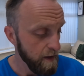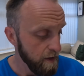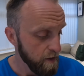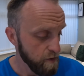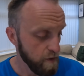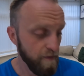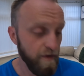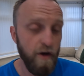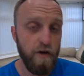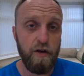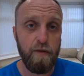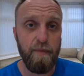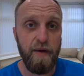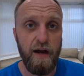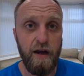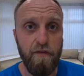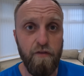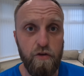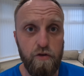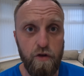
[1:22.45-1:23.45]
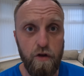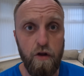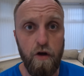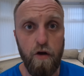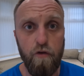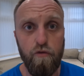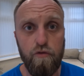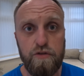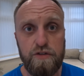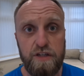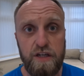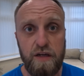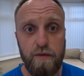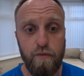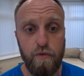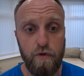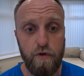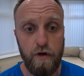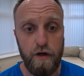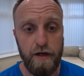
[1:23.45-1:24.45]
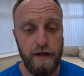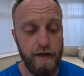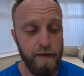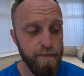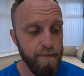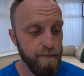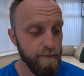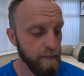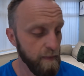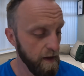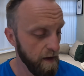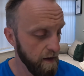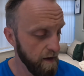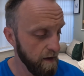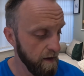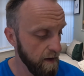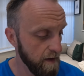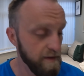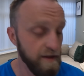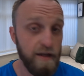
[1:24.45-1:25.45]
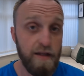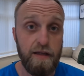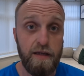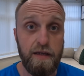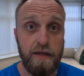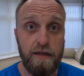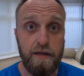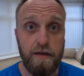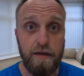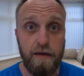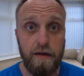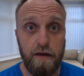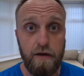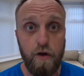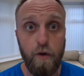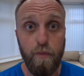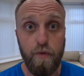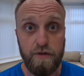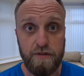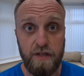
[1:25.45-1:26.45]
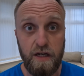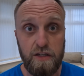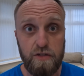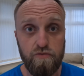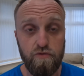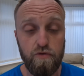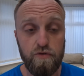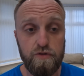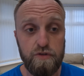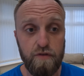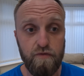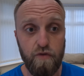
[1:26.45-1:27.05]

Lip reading: So I've held it back. I've not done a lot of runs in it, but I did a couple of test runs.